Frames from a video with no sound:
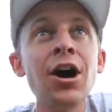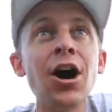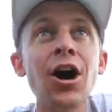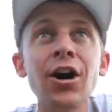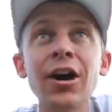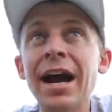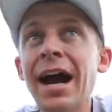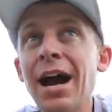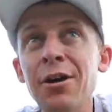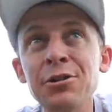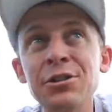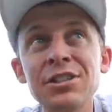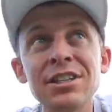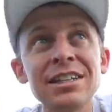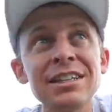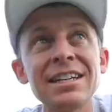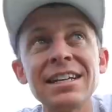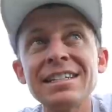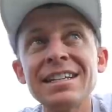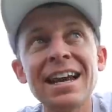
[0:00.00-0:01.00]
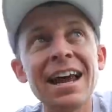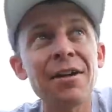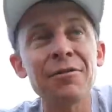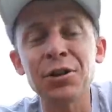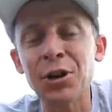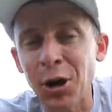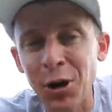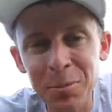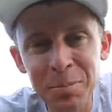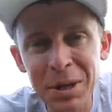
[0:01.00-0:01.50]
our house doesn't
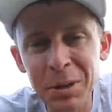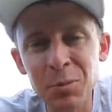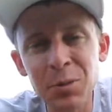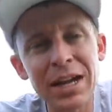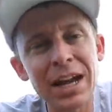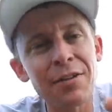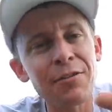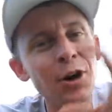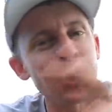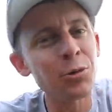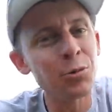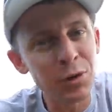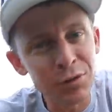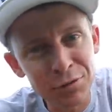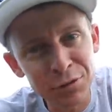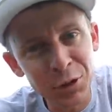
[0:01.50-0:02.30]
have carpet we have hardwood